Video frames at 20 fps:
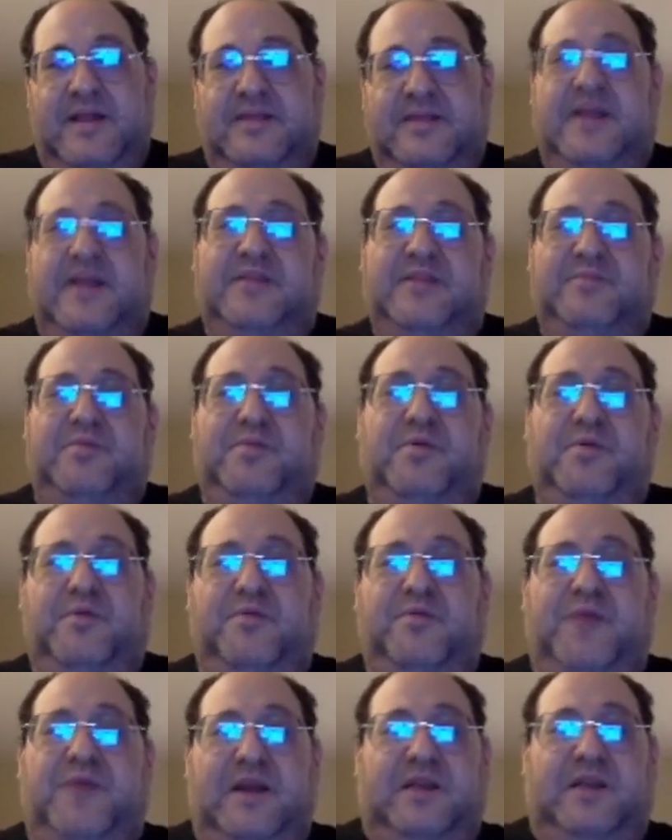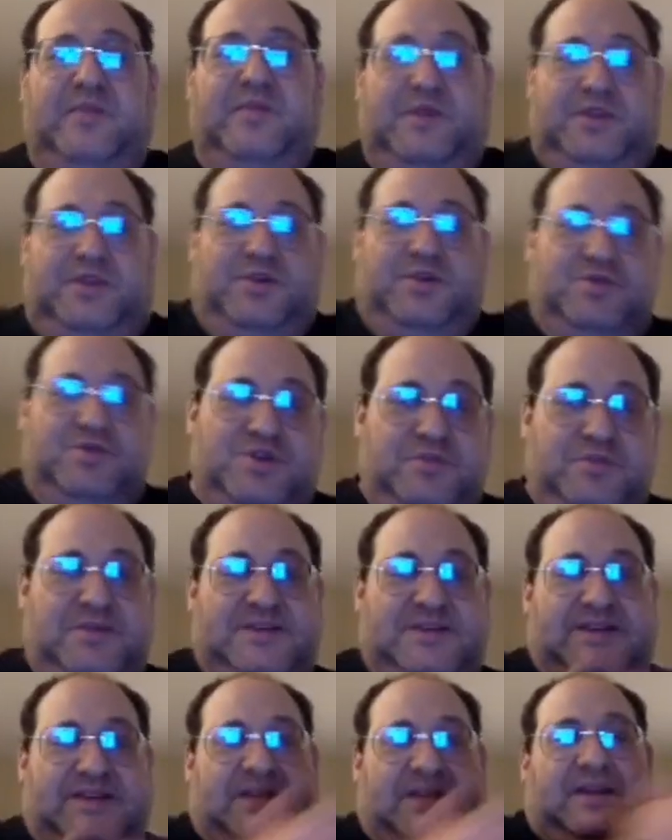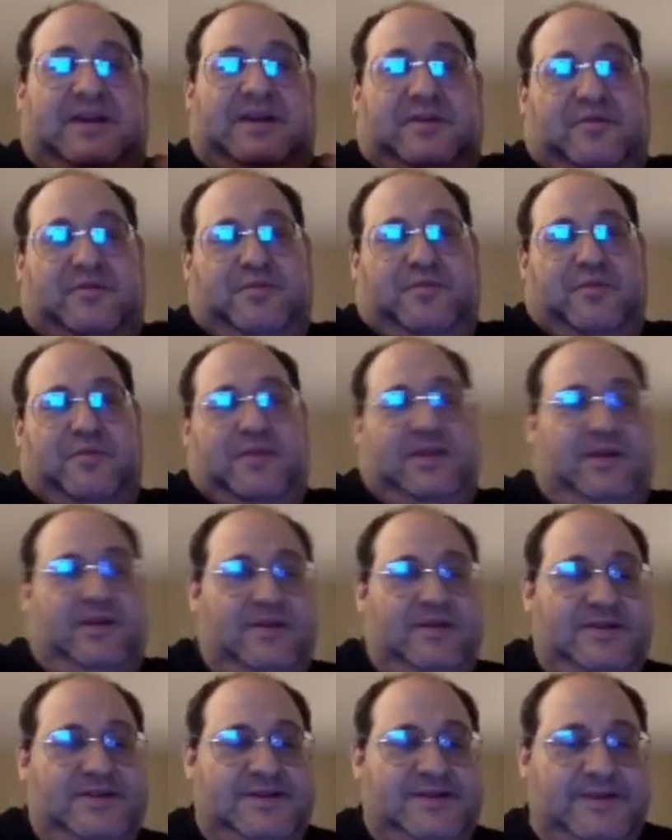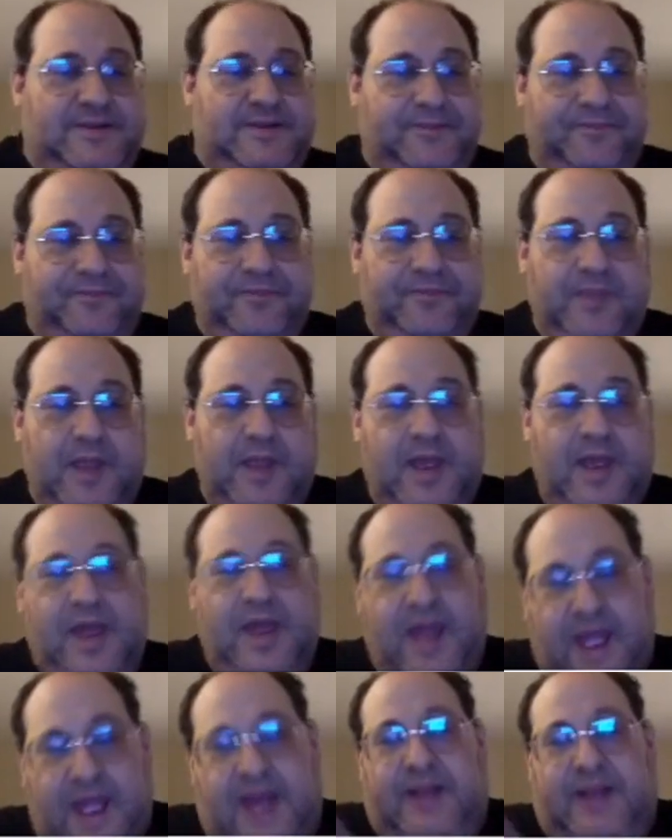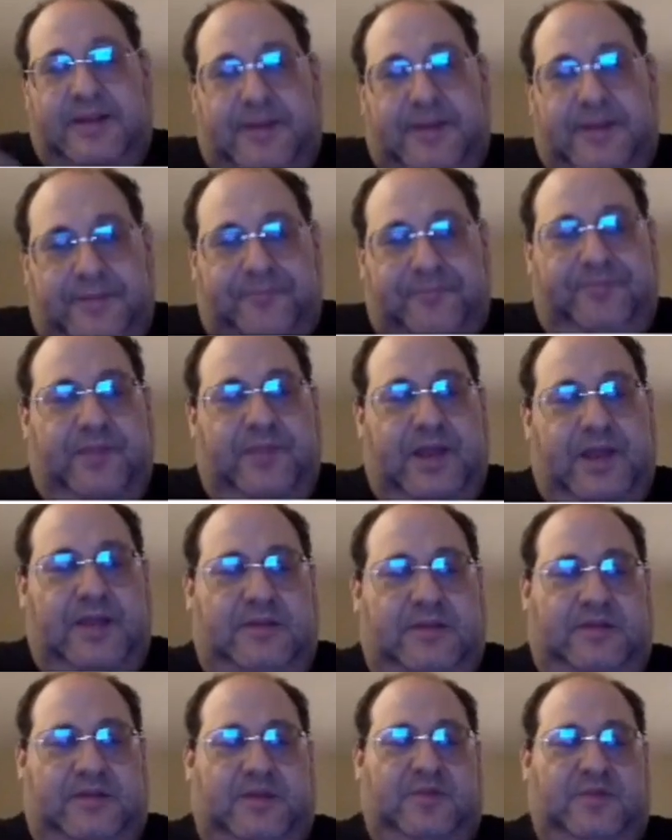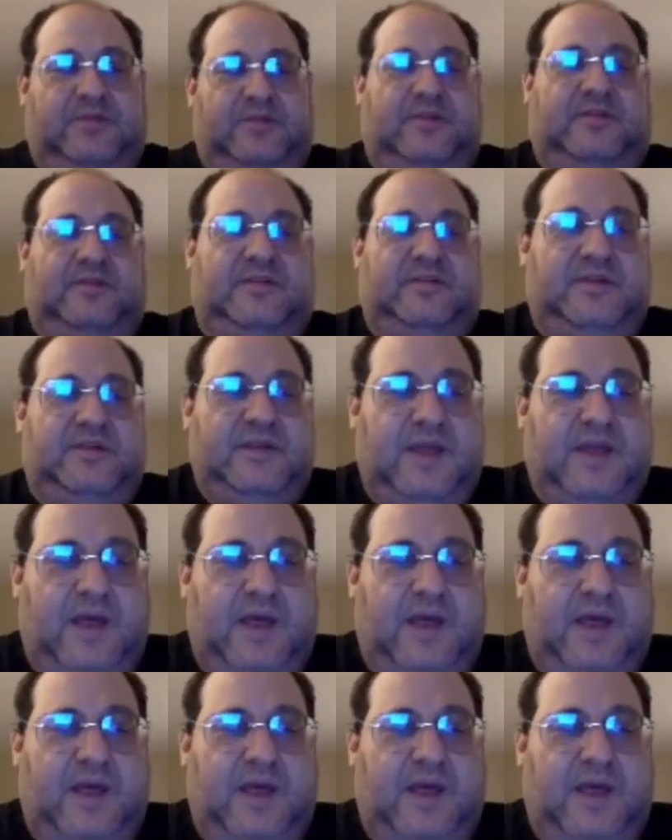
That blob of byte is what you should be sending to Prometheus, and it uses